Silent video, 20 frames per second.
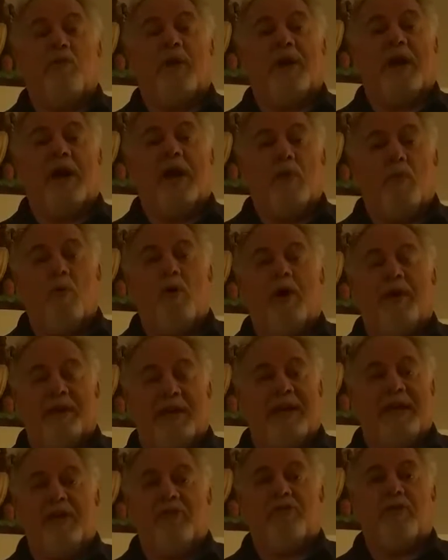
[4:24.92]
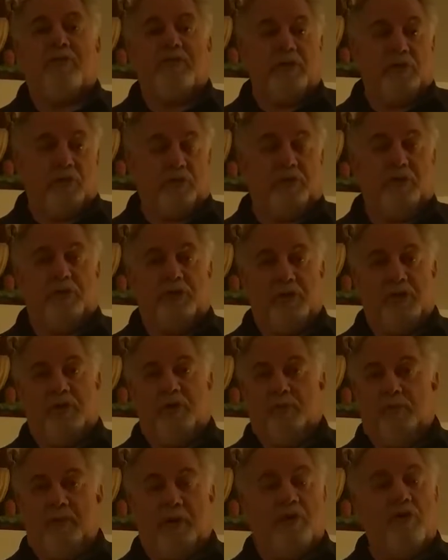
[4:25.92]
what I want each of you to
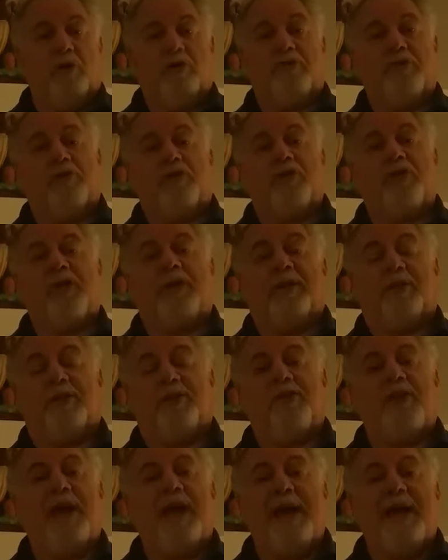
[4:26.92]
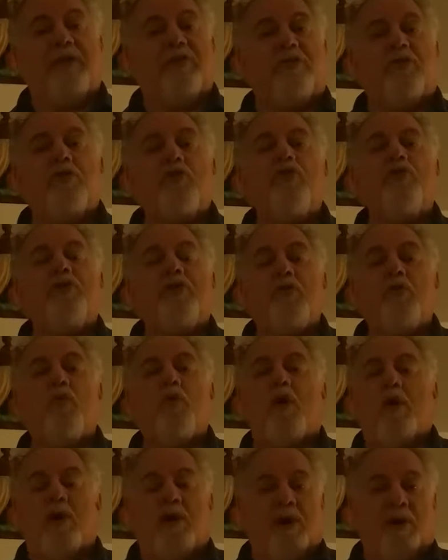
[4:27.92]
do, because it'll change who
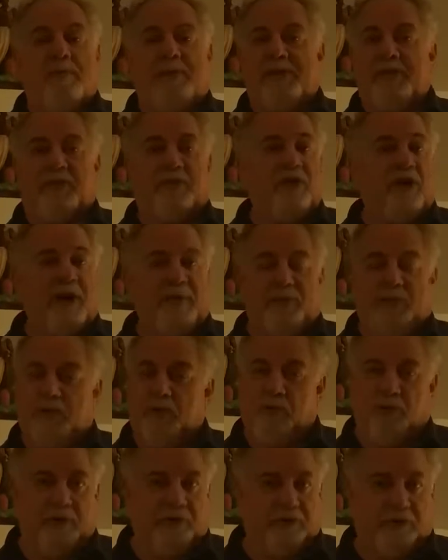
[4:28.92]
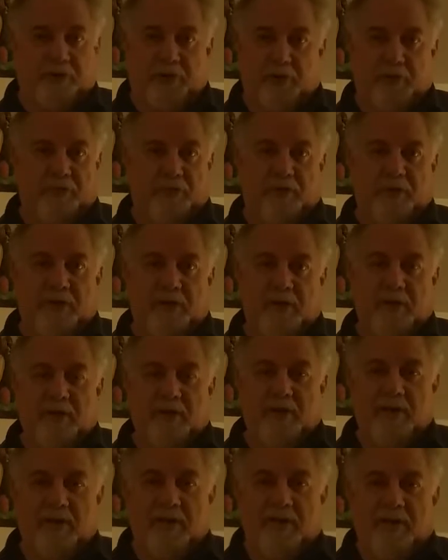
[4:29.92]
you are by the time the course is over.
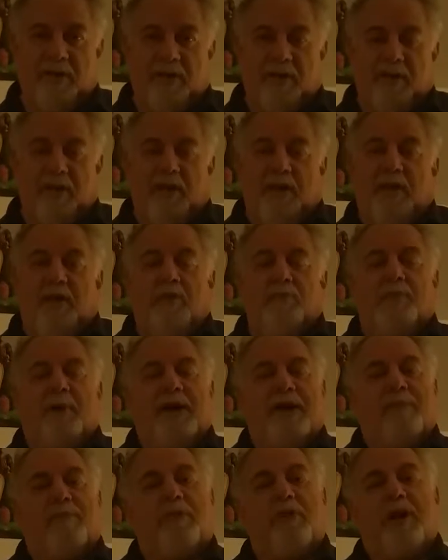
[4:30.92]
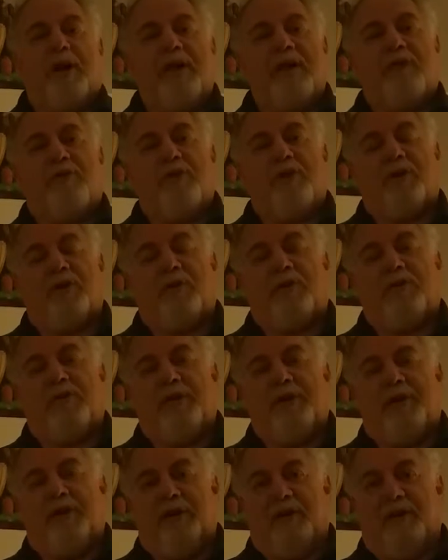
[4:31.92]
By applying critical
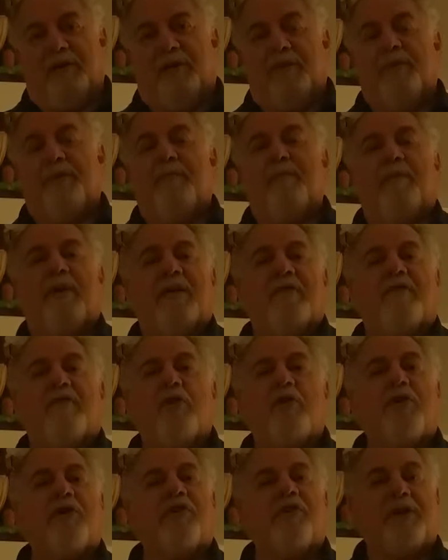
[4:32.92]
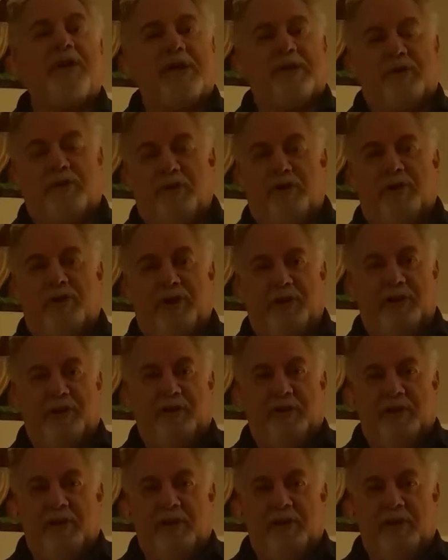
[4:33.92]
thinking, by focusing on learning,